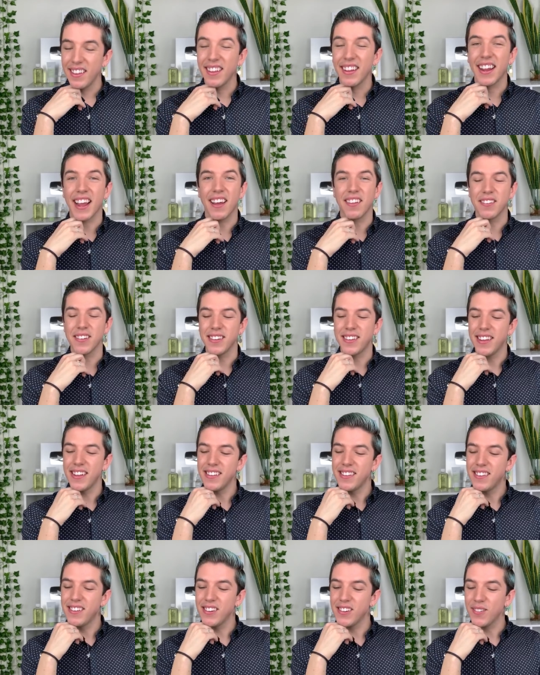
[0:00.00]
Catherine
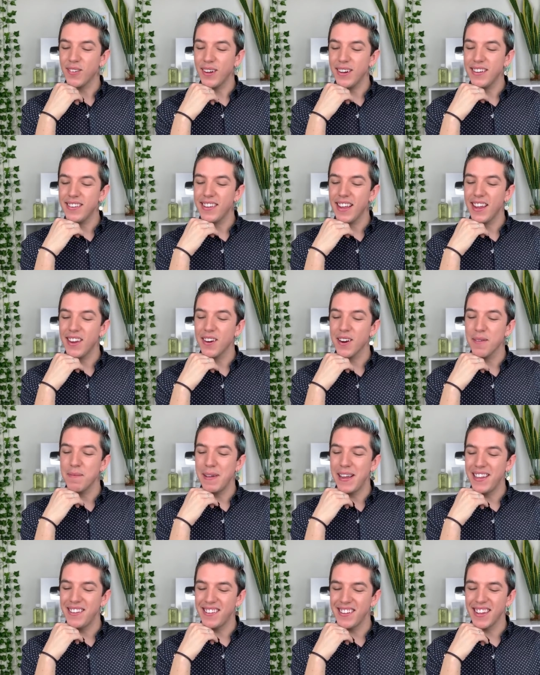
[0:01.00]
says, just wanted to say you're
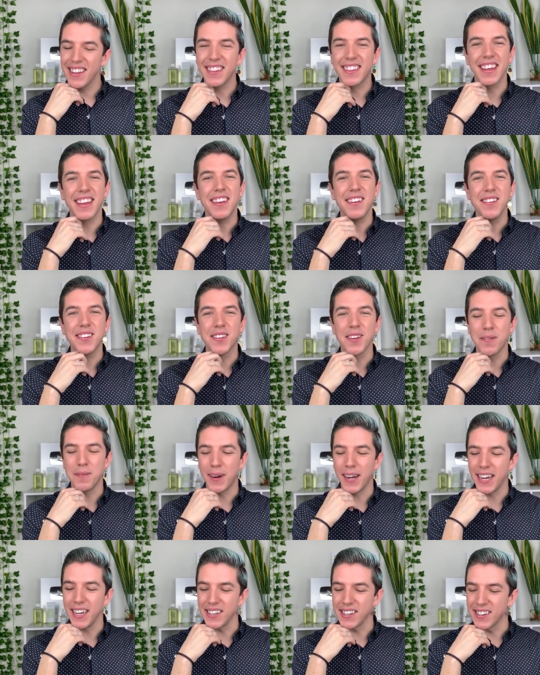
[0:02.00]
amazing. Thank you so
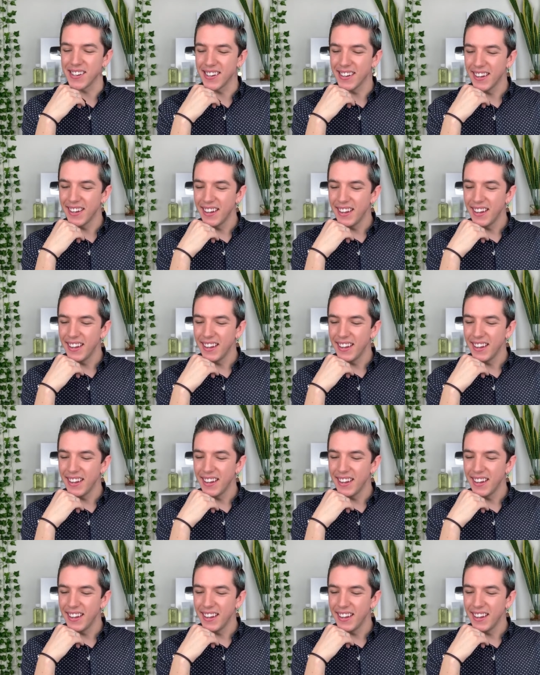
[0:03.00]
much.